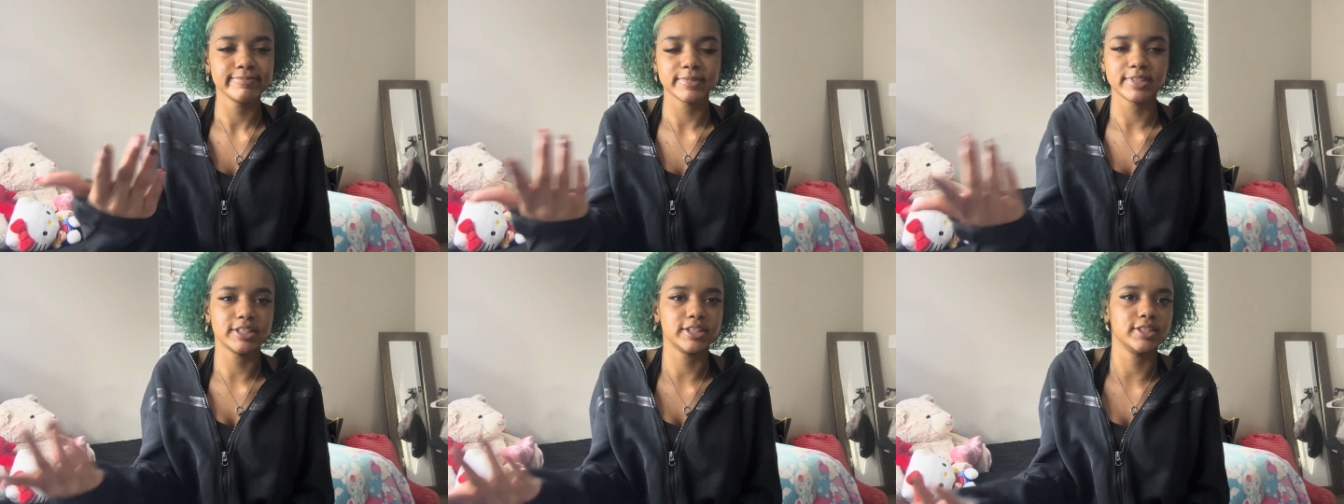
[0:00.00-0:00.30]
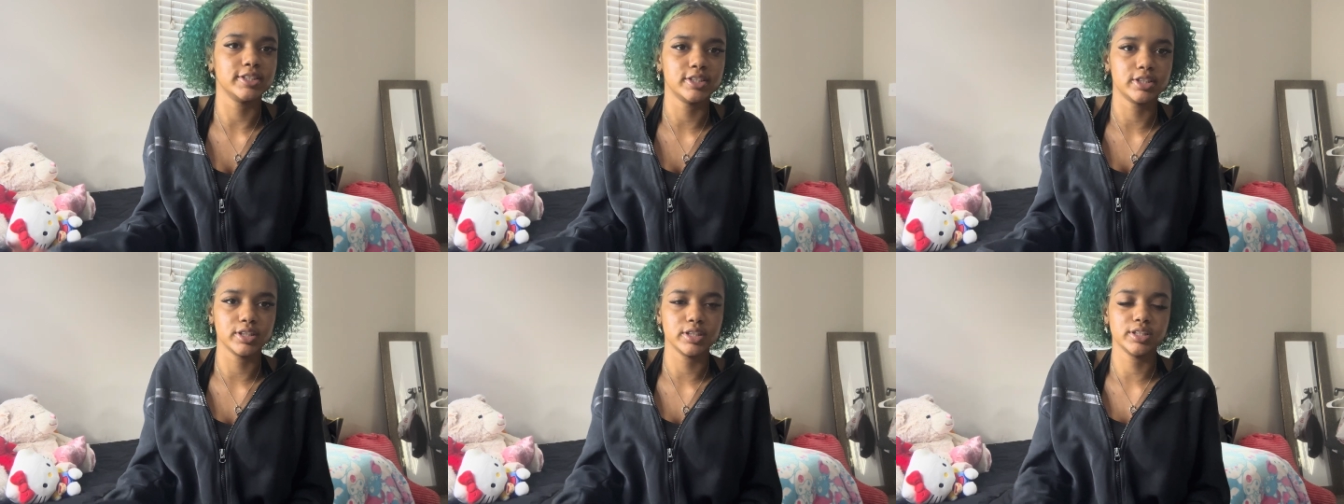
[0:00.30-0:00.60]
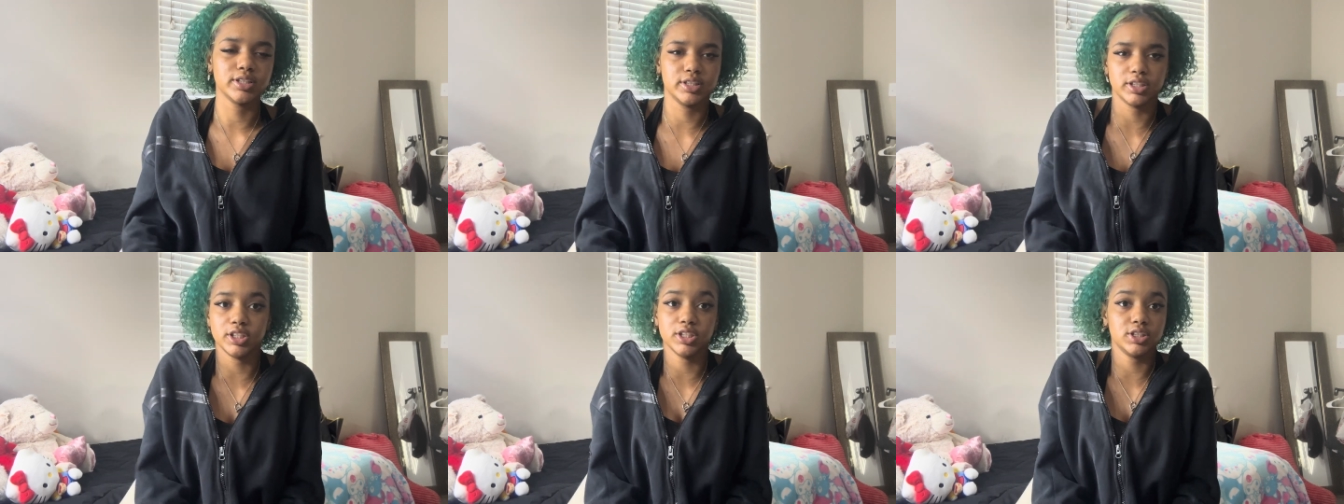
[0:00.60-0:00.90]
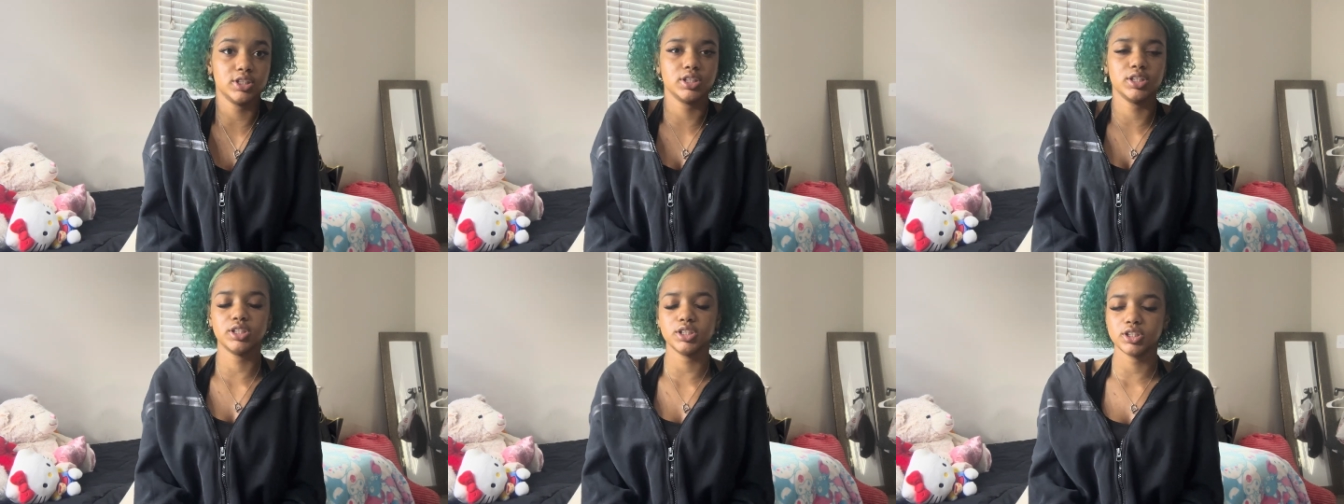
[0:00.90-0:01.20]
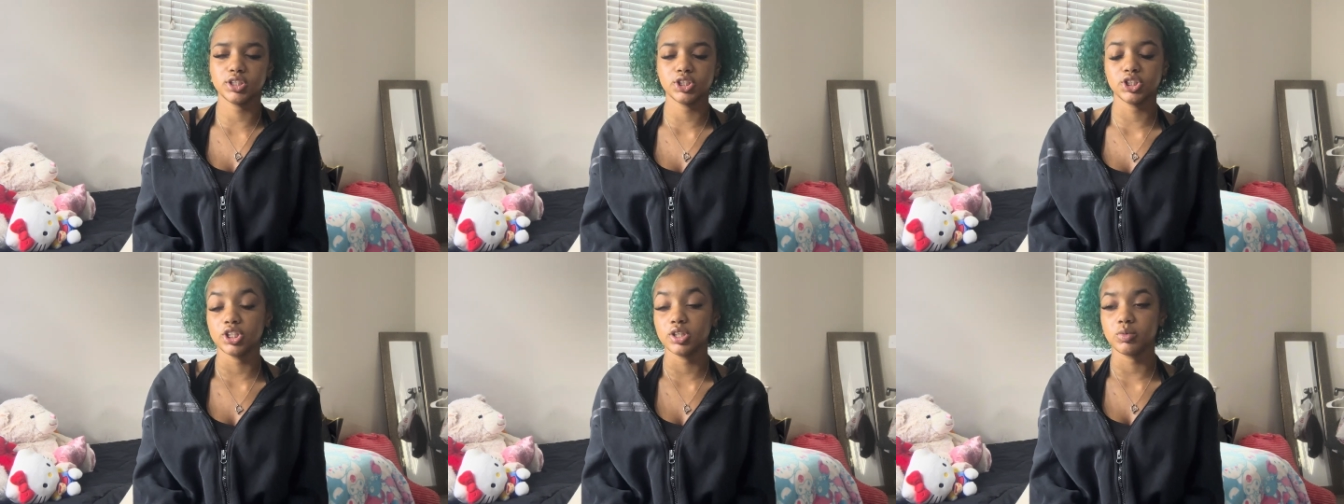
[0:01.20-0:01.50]
this
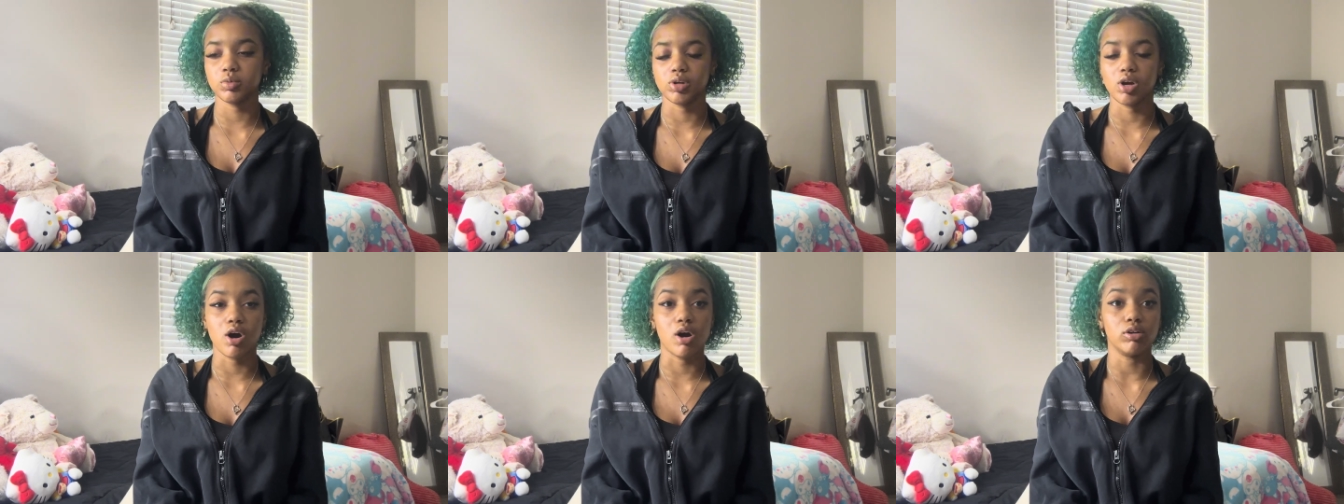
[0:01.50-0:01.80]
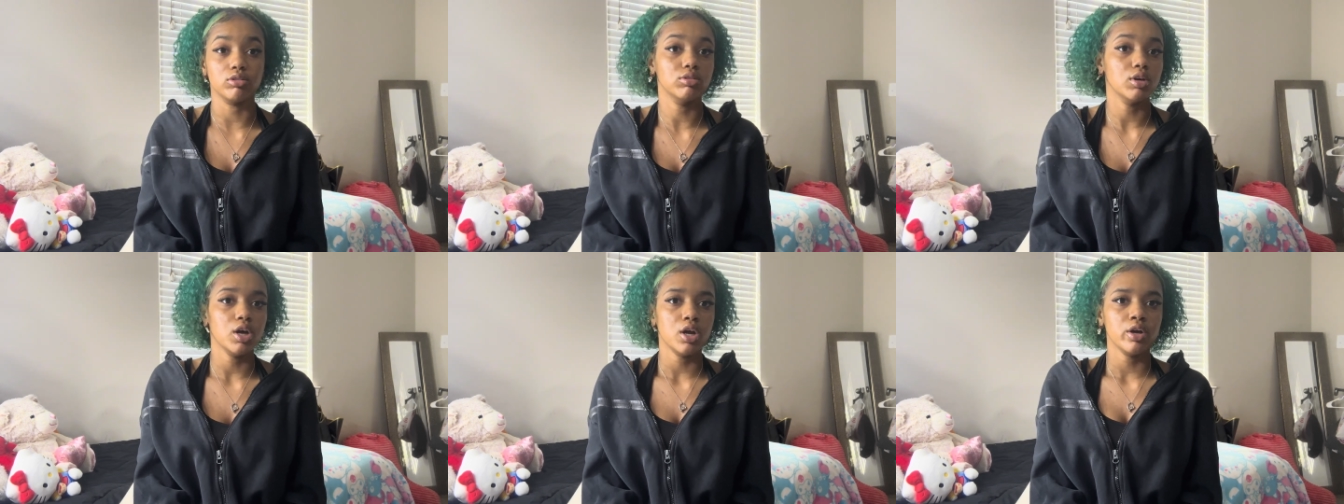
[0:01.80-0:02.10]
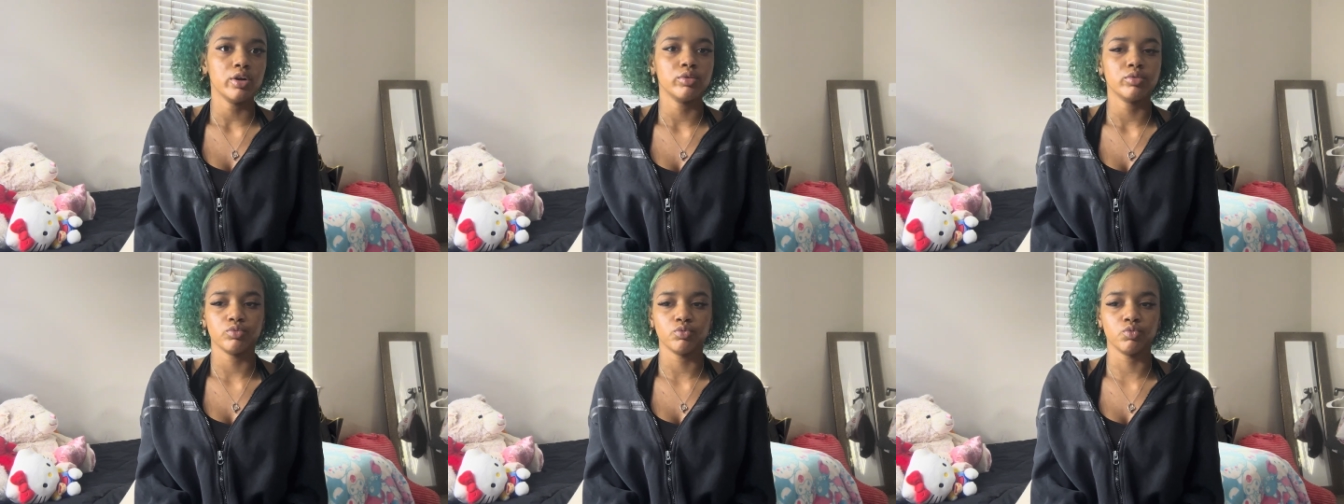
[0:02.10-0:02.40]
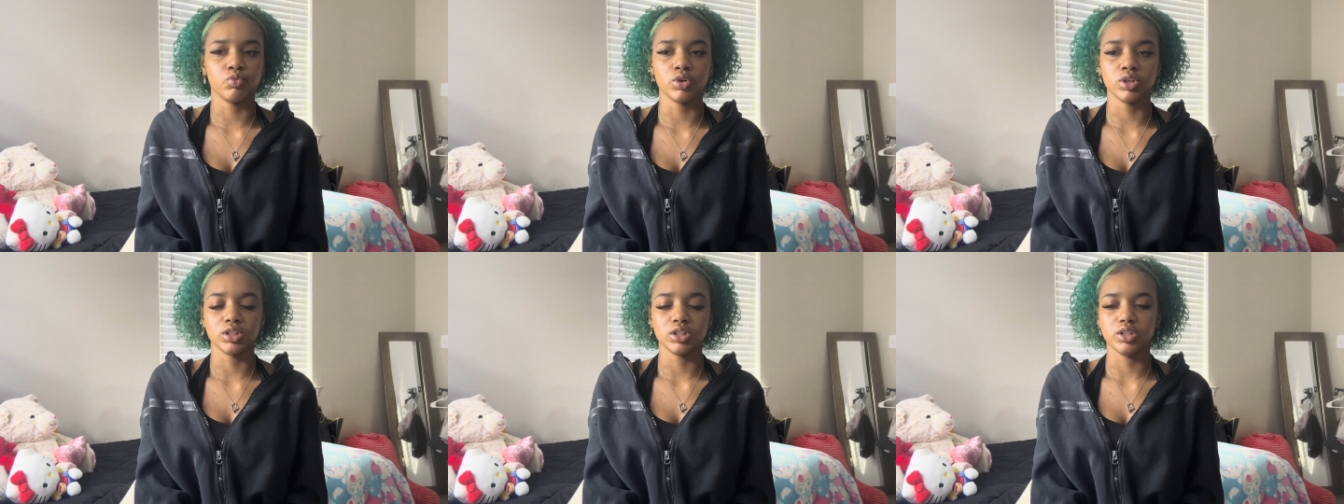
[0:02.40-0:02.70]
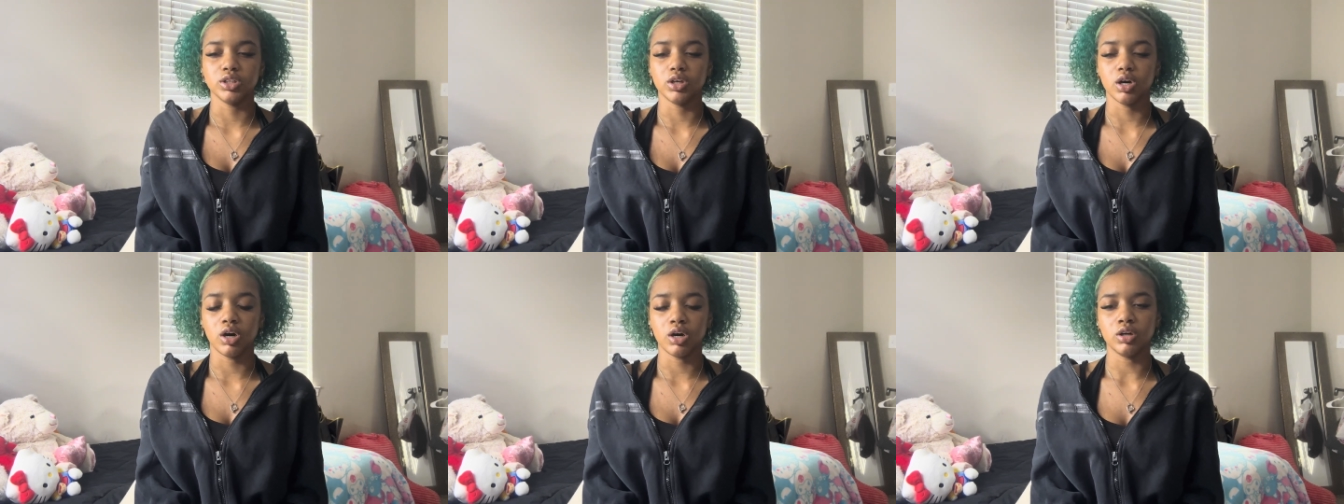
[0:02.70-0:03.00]
is genuinely all
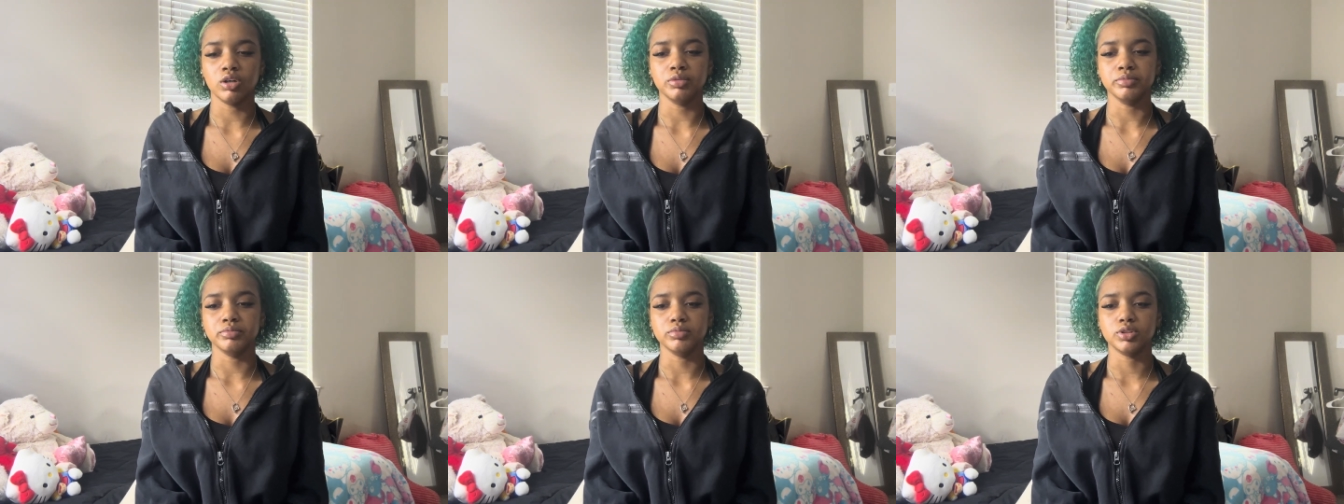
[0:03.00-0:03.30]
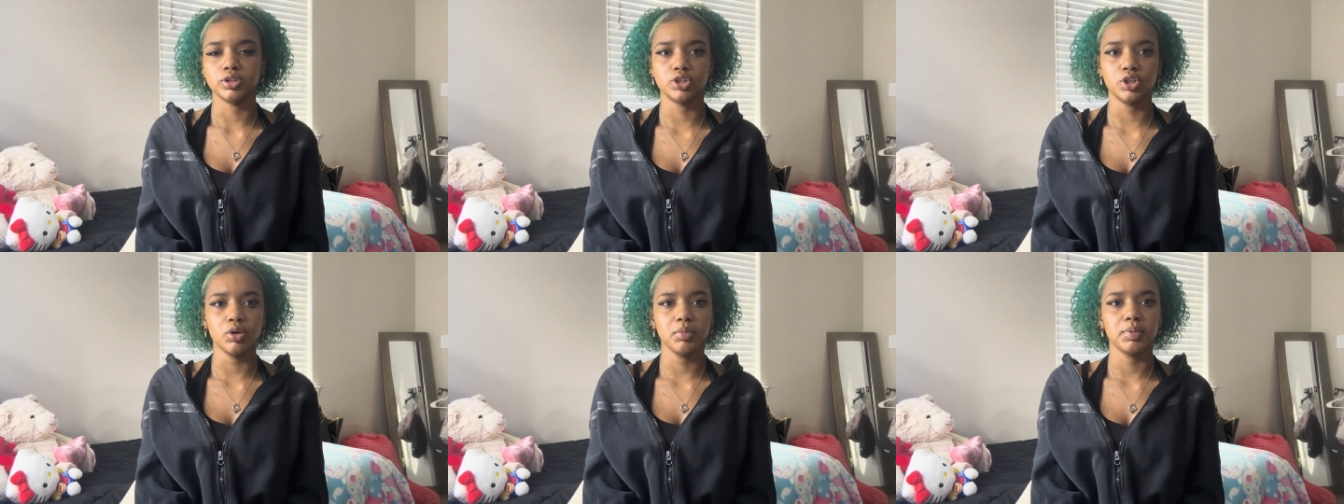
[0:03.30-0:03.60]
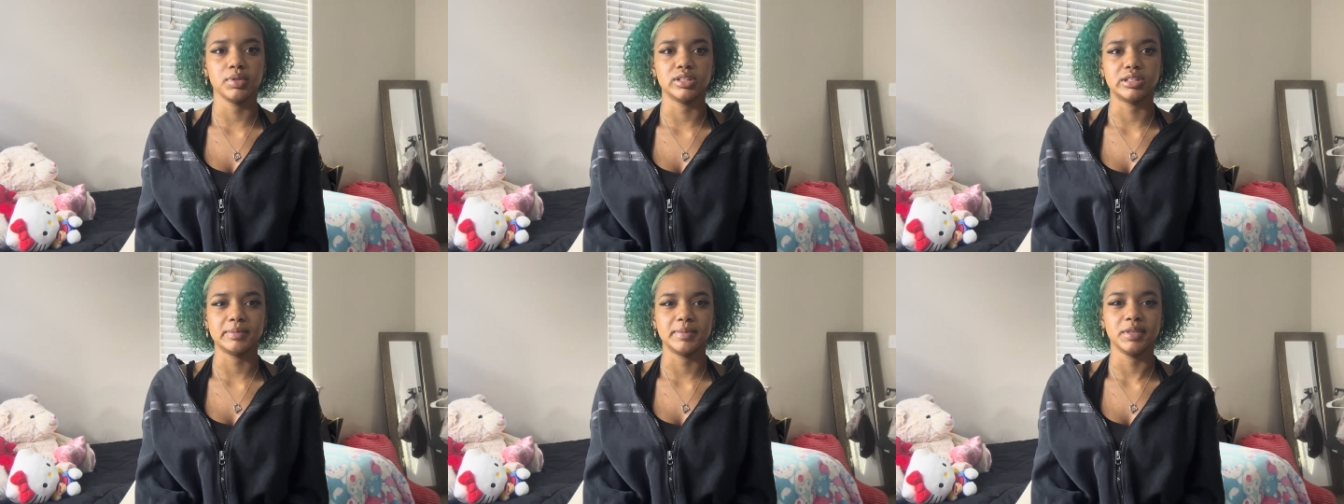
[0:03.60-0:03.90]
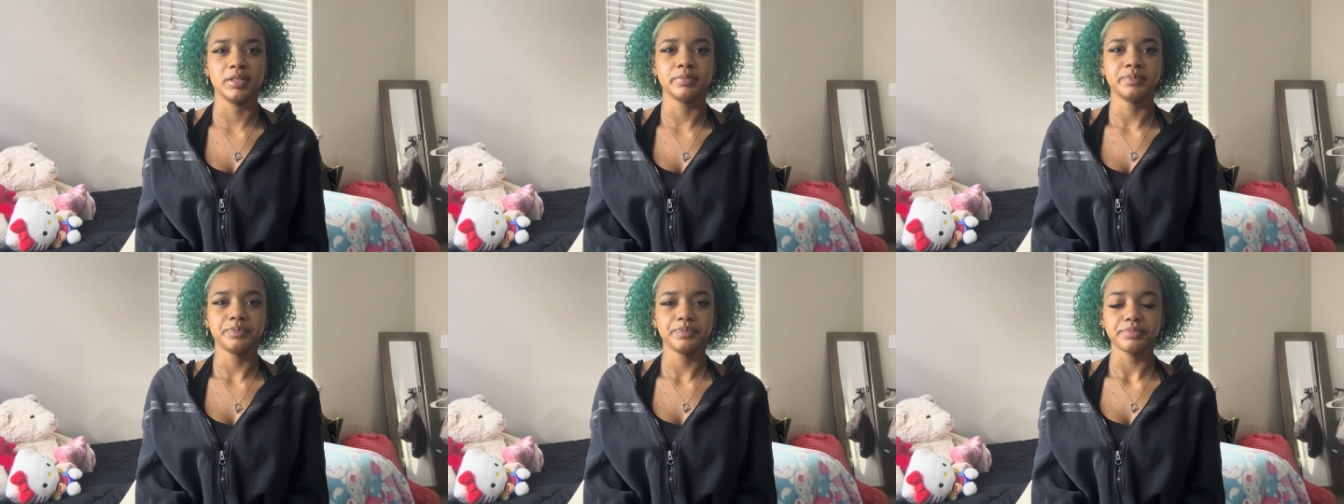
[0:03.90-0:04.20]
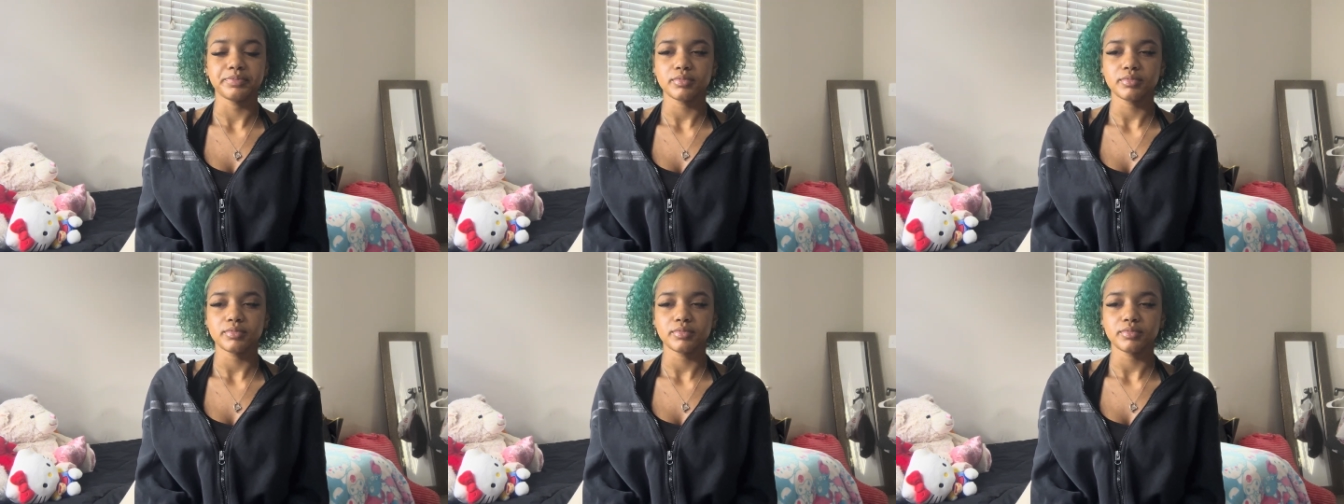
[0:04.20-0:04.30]
really stupid to me.